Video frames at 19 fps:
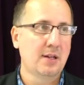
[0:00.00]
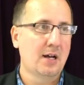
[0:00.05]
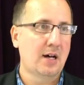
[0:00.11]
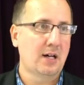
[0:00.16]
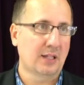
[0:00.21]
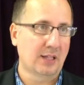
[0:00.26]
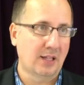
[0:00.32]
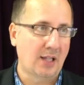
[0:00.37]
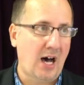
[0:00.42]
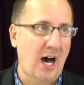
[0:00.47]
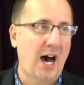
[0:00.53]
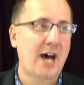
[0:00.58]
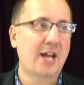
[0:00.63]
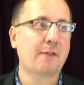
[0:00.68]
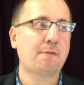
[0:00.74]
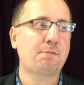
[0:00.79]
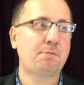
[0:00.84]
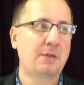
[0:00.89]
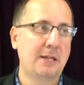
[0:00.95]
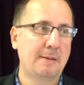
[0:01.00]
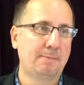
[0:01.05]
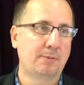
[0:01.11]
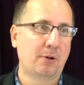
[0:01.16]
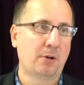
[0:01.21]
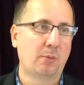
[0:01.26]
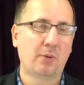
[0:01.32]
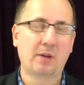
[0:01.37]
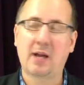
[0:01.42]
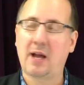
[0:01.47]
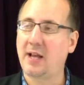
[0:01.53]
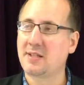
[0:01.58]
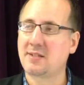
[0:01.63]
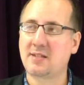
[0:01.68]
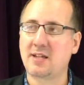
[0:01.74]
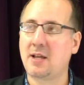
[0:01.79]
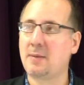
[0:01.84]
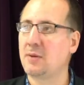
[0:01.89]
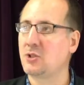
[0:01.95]
A lot of people, I
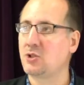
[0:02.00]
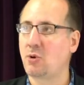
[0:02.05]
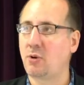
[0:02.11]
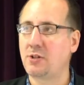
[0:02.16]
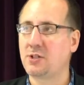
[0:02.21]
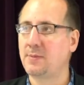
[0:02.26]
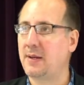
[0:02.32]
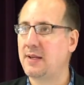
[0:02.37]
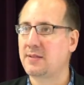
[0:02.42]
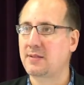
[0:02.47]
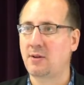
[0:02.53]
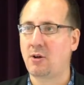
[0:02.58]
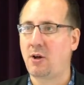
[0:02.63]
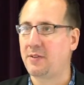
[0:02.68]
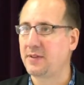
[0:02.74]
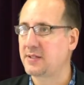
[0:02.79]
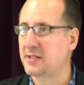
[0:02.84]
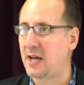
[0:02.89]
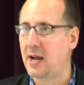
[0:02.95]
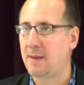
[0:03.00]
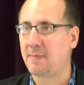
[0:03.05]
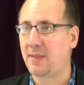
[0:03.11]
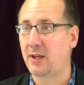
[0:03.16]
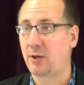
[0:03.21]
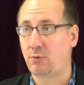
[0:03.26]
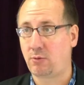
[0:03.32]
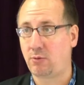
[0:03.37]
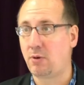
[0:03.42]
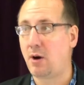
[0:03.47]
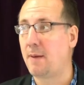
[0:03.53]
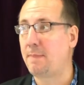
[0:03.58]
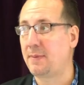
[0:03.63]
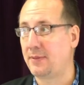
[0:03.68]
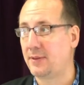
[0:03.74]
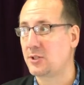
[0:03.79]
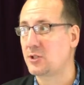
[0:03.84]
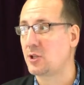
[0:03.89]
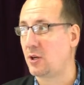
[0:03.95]
see them at George Mason all the time, they grew up
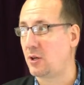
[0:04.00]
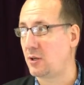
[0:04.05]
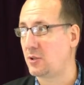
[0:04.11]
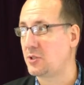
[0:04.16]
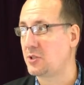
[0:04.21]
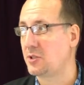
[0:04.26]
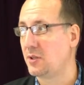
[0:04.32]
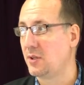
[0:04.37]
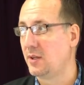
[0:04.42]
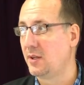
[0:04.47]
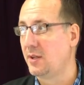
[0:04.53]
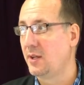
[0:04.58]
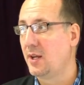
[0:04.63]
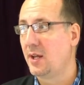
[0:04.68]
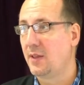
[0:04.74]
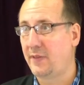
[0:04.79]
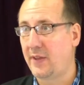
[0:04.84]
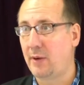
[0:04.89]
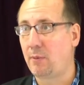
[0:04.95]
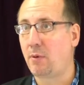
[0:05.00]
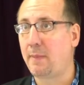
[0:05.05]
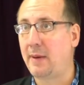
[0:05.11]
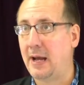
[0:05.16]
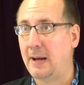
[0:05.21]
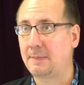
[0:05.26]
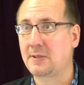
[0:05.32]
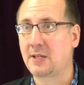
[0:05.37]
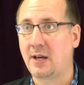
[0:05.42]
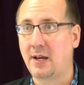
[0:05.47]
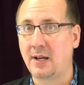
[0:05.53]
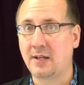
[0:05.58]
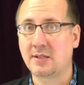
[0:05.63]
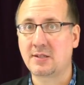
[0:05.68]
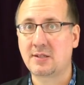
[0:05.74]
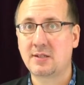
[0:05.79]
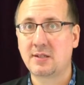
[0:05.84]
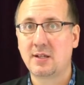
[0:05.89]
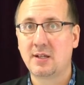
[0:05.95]
in the church, they were
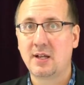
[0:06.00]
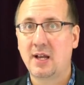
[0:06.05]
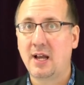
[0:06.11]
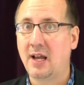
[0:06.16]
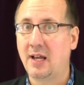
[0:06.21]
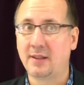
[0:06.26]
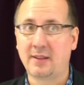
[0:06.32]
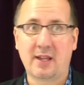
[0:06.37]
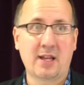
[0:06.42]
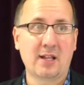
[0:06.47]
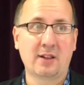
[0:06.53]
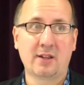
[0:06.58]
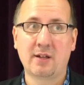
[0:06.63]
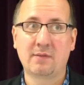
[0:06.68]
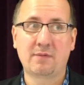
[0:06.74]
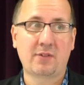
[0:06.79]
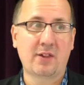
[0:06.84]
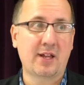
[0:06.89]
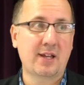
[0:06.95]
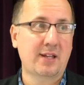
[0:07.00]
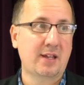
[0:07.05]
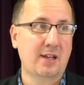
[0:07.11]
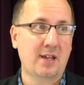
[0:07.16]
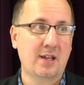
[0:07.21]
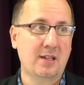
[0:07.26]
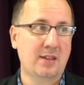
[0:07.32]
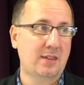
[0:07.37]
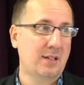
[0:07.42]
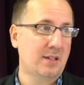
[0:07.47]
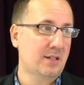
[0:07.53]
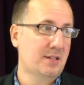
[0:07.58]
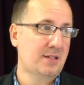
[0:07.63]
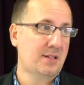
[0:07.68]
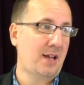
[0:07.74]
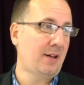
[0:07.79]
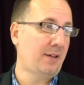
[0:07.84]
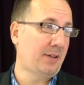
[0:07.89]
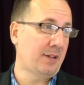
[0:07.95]
baptized, and they live like
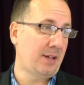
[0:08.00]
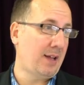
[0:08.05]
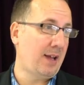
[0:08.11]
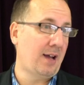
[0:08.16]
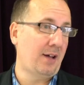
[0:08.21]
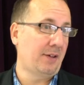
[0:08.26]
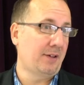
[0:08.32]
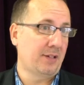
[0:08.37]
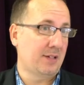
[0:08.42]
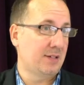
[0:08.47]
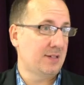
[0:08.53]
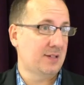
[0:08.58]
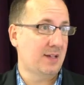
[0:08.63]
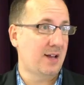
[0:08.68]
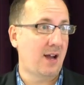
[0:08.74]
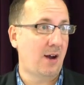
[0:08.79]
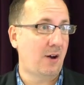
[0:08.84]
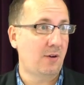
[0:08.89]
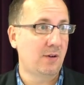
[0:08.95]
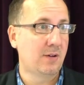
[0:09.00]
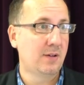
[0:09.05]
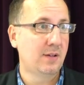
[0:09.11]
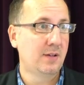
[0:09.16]
atheist hellions now.